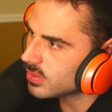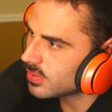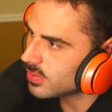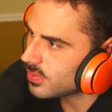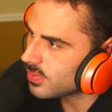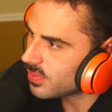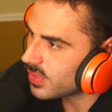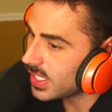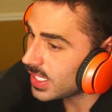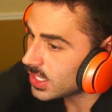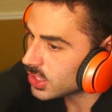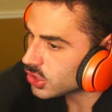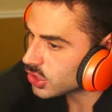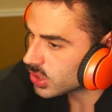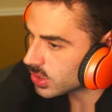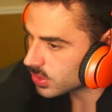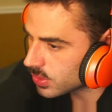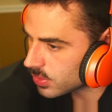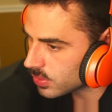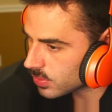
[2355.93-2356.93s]

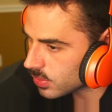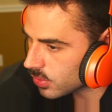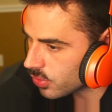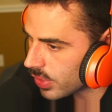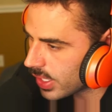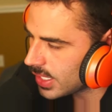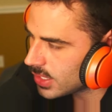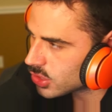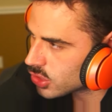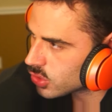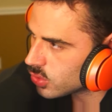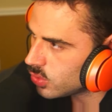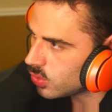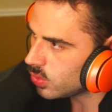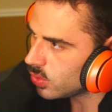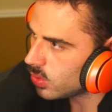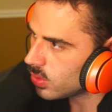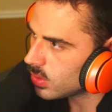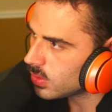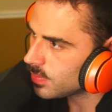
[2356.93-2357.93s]
finish grade
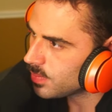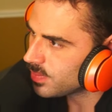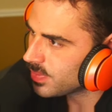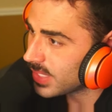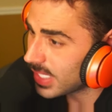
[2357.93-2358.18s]
school